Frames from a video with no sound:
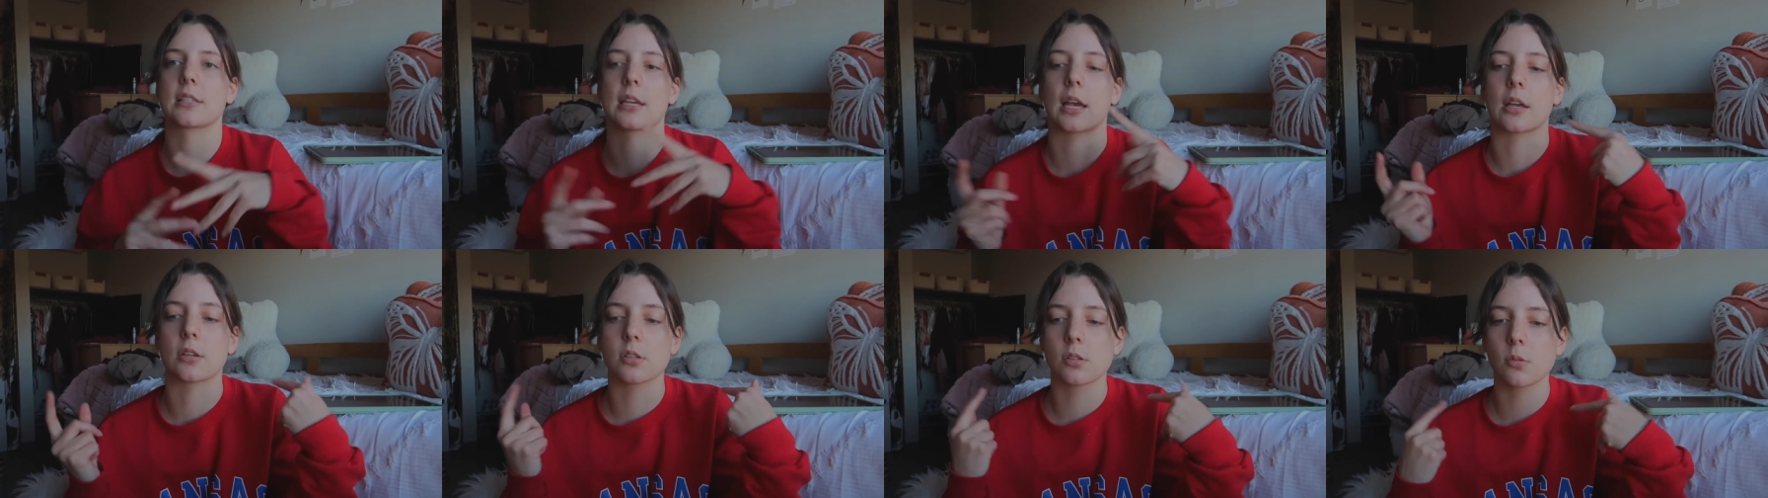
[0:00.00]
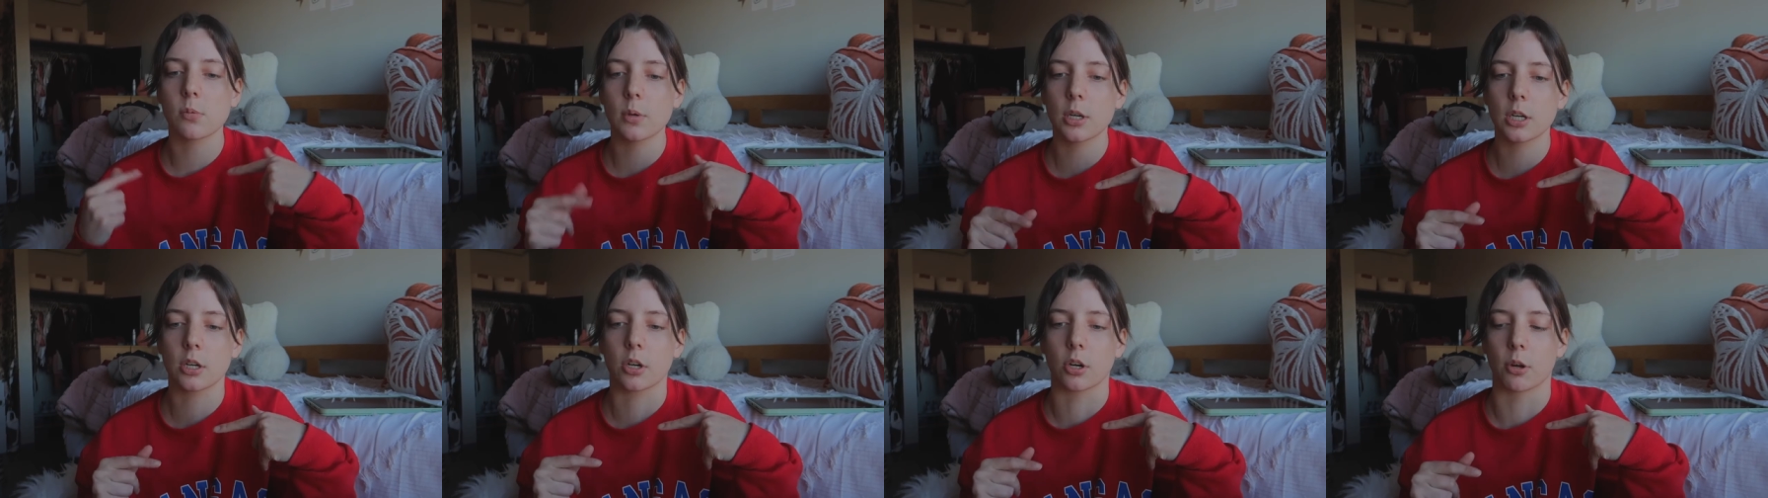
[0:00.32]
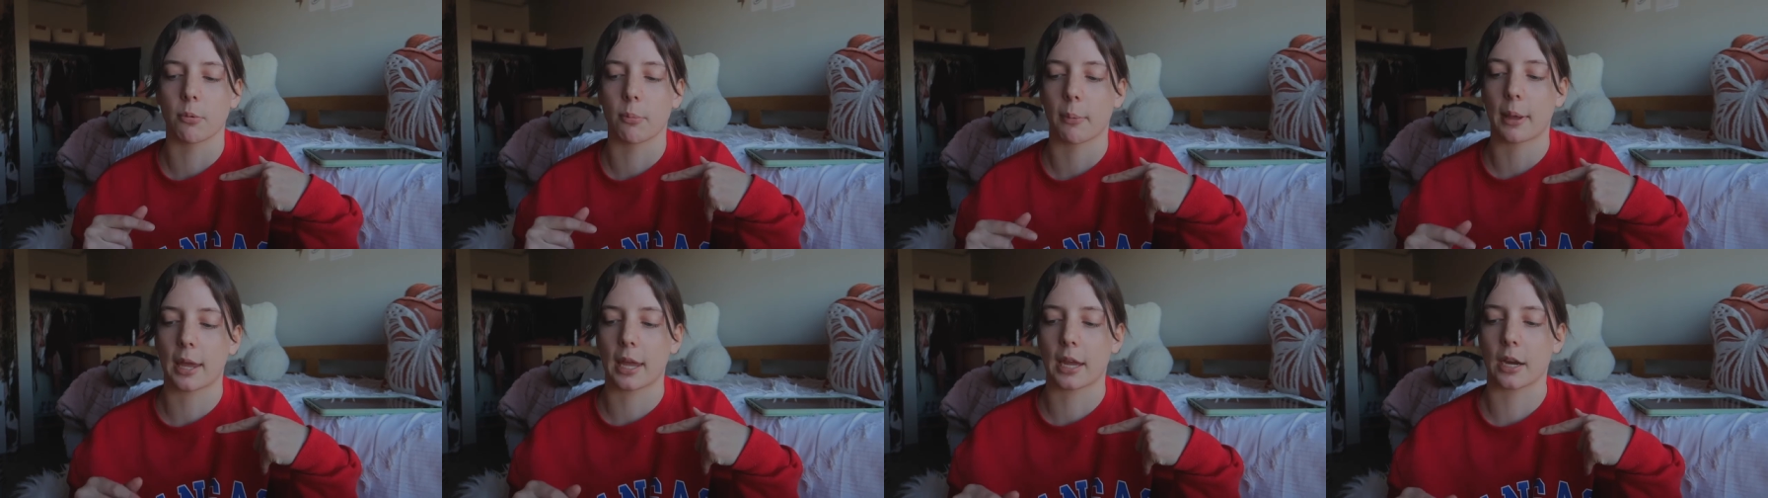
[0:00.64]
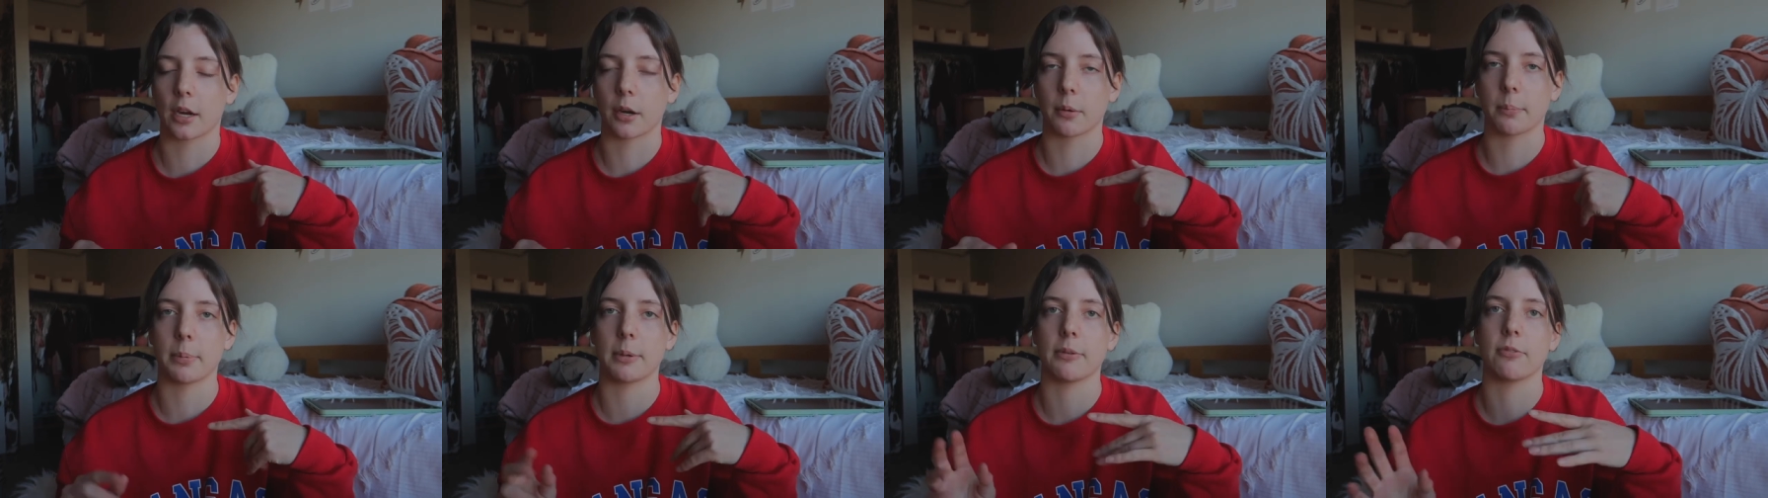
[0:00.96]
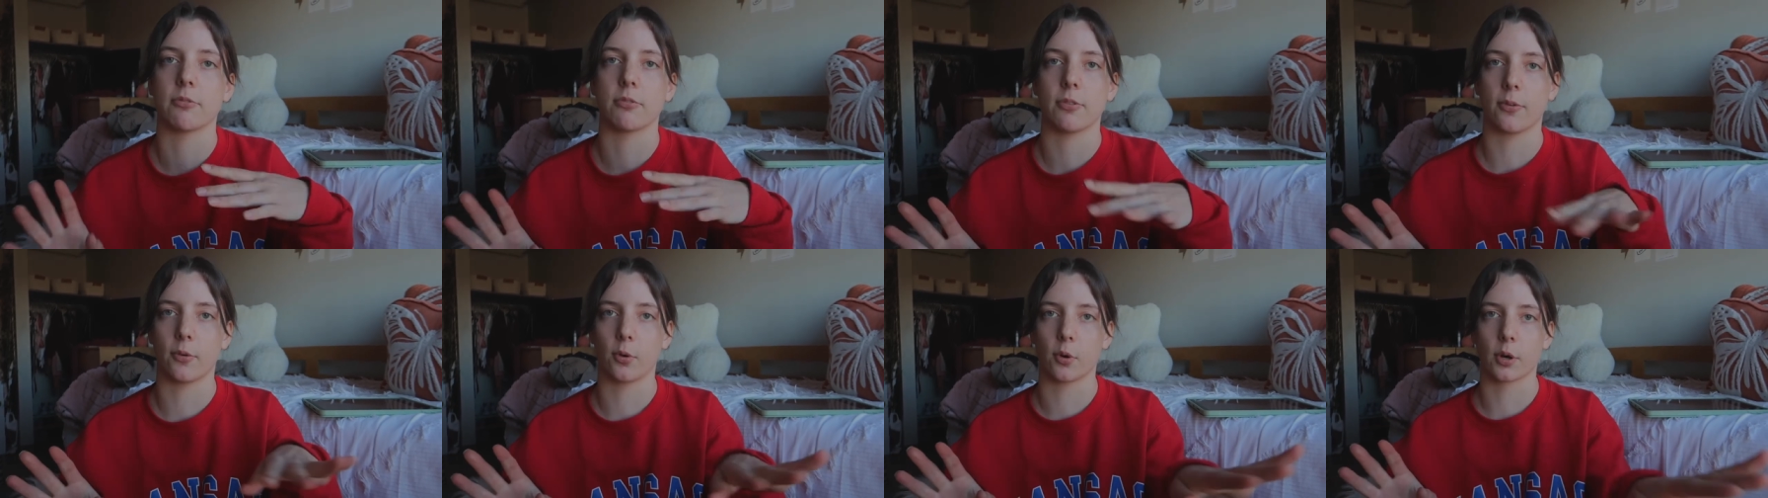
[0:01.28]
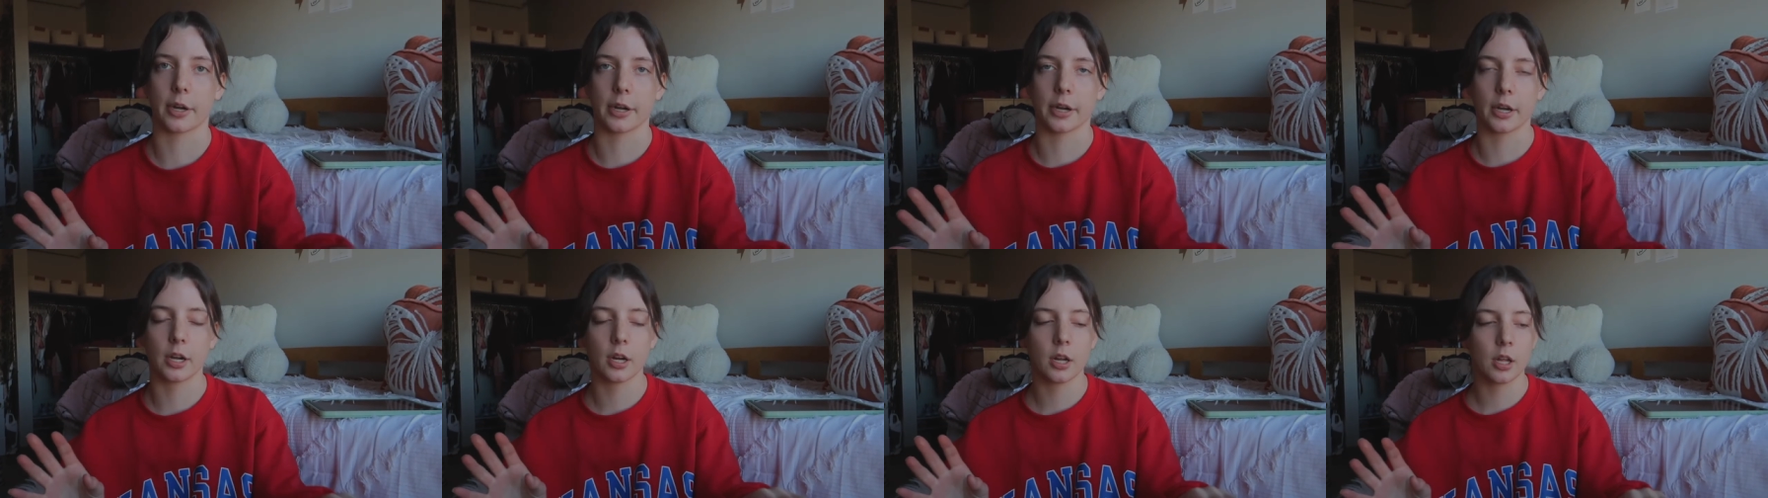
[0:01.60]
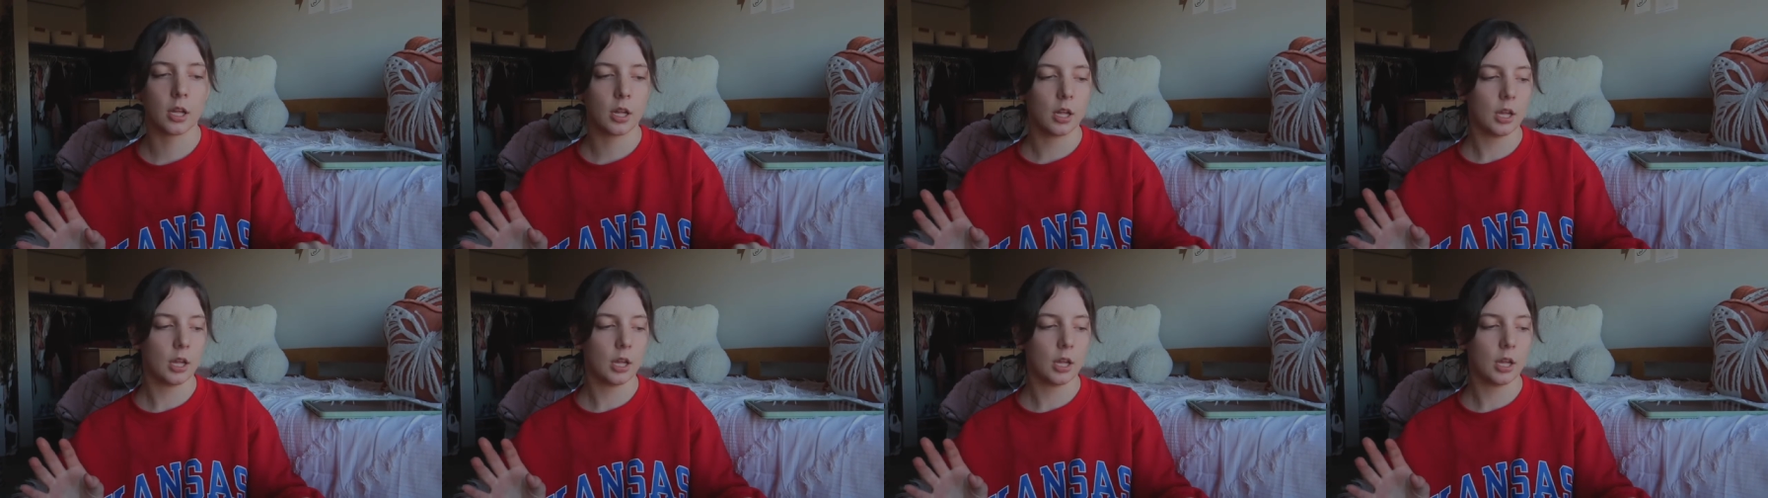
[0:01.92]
I just want to curl my hair before